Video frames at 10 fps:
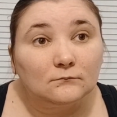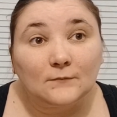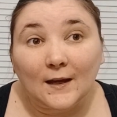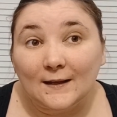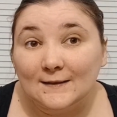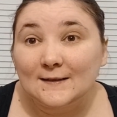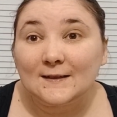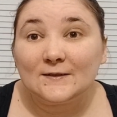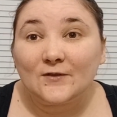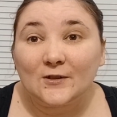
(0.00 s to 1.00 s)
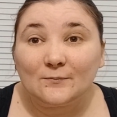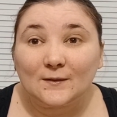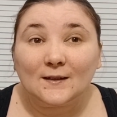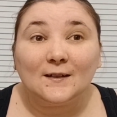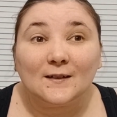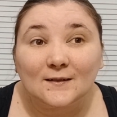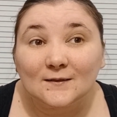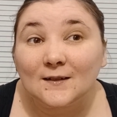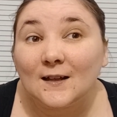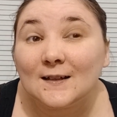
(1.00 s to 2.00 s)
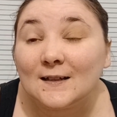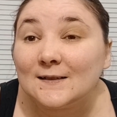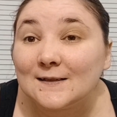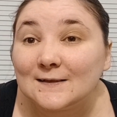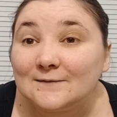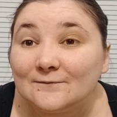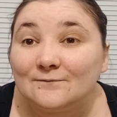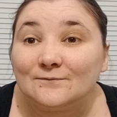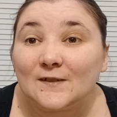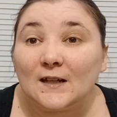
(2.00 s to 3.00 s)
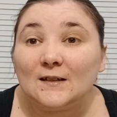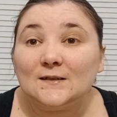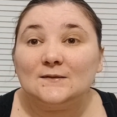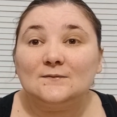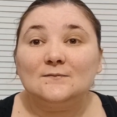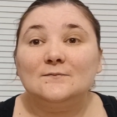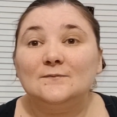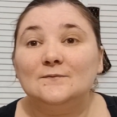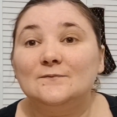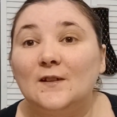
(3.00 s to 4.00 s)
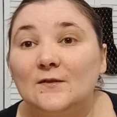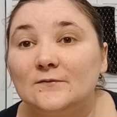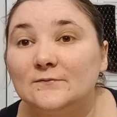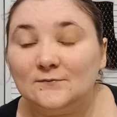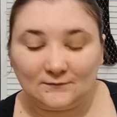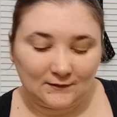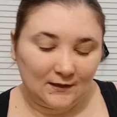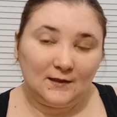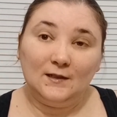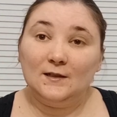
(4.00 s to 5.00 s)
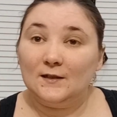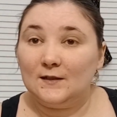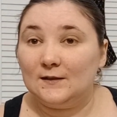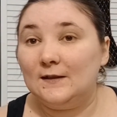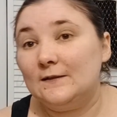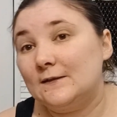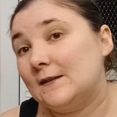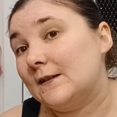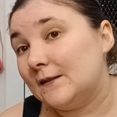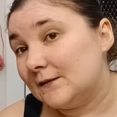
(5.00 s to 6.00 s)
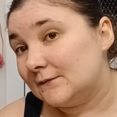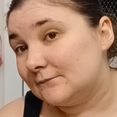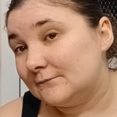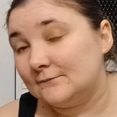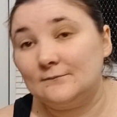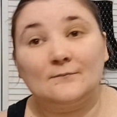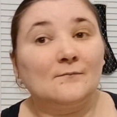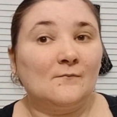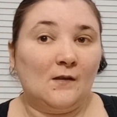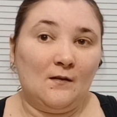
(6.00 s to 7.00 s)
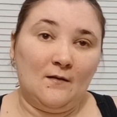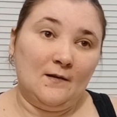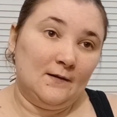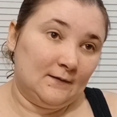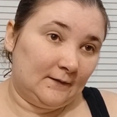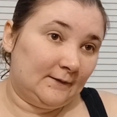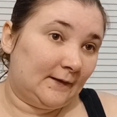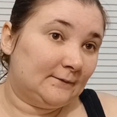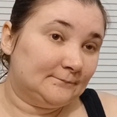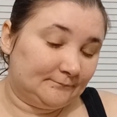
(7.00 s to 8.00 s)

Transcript: But I can see it's very pretty and I can't see the freaking thing. It's irritating. Okay.